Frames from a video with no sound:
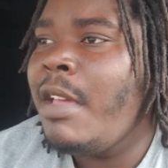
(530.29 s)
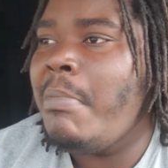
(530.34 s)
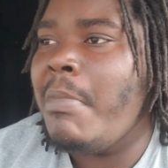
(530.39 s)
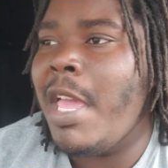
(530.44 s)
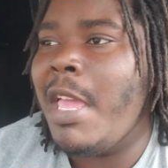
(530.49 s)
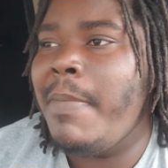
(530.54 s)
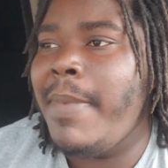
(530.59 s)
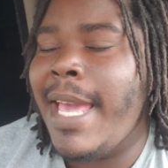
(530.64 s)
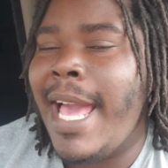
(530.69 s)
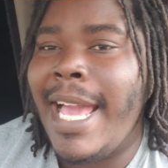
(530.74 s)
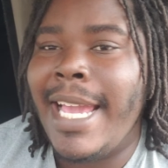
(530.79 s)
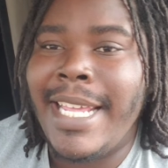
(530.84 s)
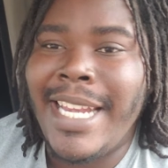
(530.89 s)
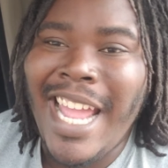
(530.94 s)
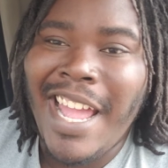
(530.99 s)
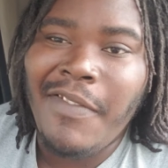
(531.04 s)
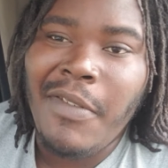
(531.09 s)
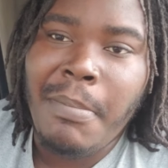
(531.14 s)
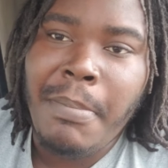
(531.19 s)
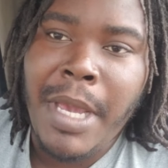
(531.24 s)
maybe I can
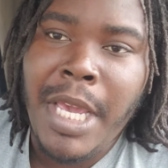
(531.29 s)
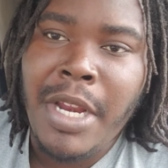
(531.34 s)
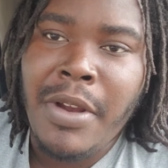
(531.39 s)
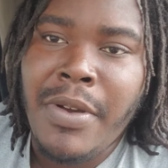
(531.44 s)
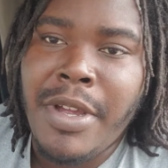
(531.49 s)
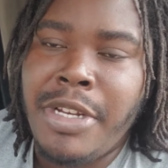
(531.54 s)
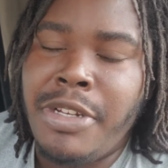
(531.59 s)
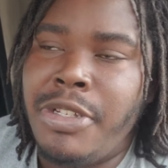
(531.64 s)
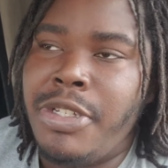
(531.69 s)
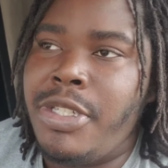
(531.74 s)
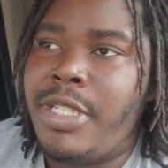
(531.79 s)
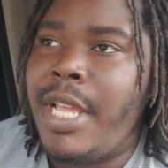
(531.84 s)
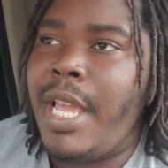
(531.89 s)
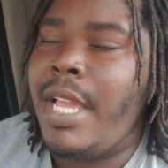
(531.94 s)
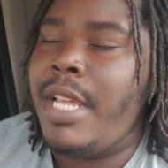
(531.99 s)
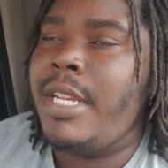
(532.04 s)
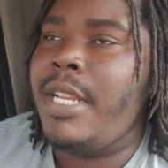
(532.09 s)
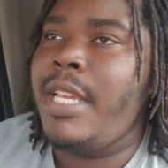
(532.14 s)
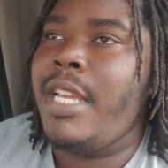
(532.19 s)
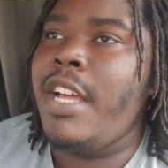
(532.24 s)
have a better
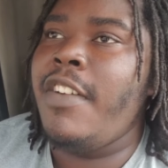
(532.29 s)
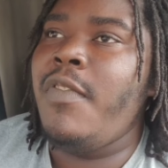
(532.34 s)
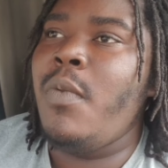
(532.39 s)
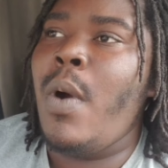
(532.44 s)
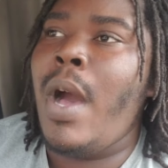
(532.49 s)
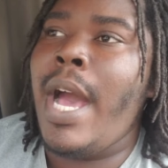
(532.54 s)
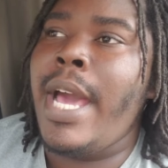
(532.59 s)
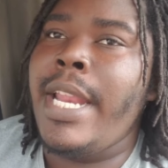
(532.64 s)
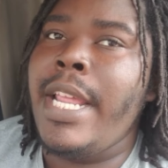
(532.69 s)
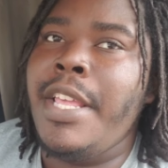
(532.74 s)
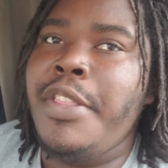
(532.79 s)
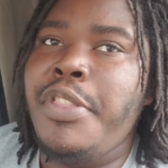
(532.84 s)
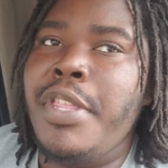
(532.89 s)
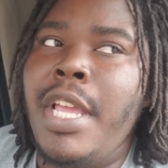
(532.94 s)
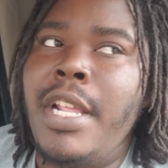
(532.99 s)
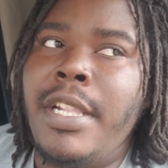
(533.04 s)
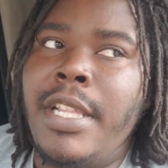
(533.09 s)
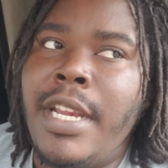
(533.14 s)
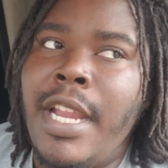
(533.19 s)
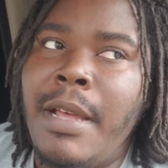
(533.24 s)
understanding of why they
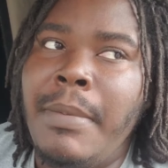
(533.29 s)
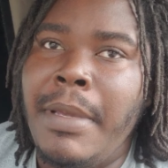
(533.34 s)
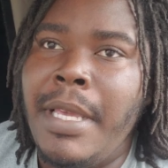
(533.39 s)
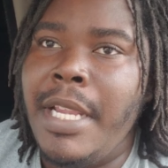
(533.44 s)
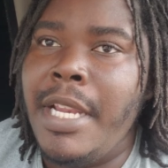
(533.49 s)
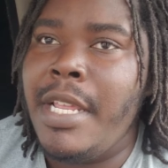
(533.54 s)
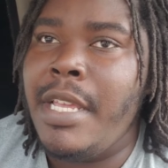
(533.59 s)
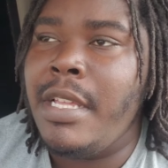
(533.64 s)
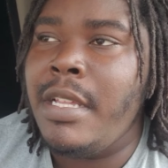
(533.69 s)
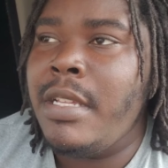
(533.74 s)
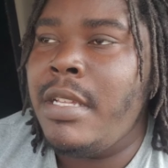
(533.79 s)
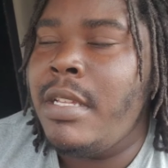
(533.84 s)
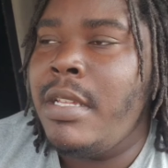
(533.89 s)
think that I'm getting